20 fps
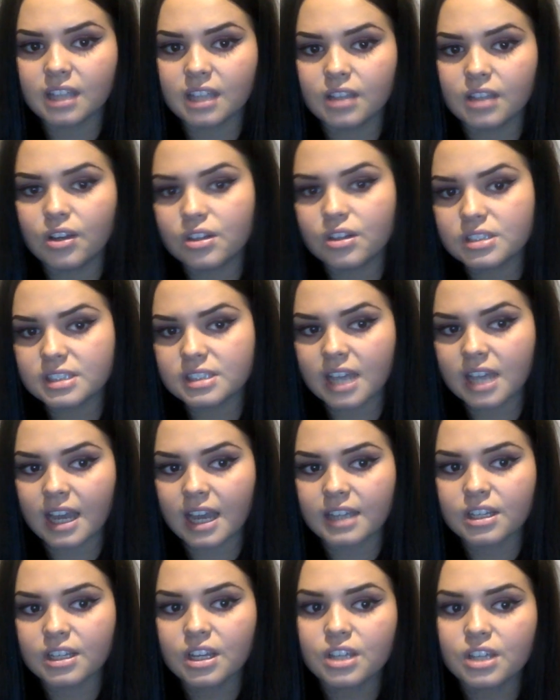
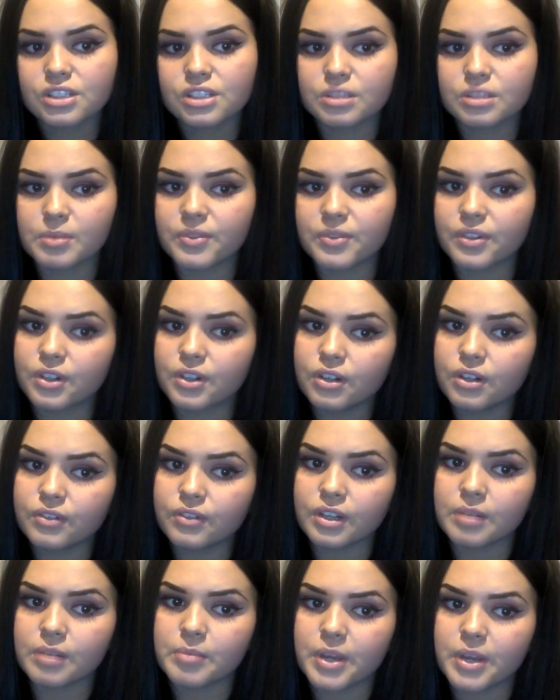alongside some of the
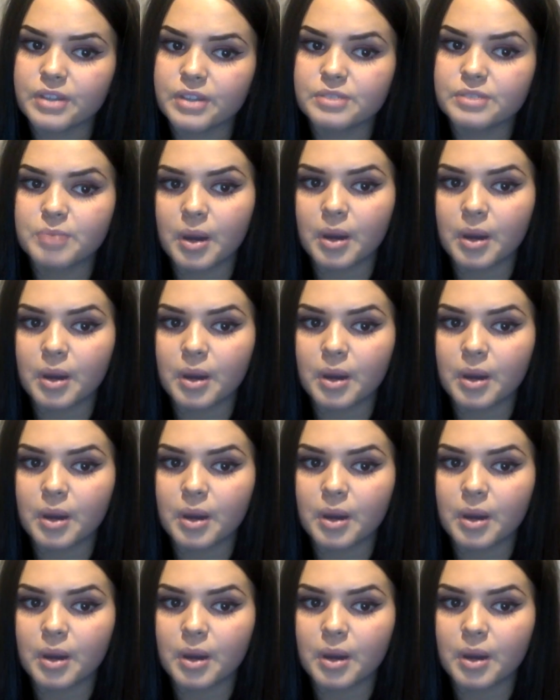current most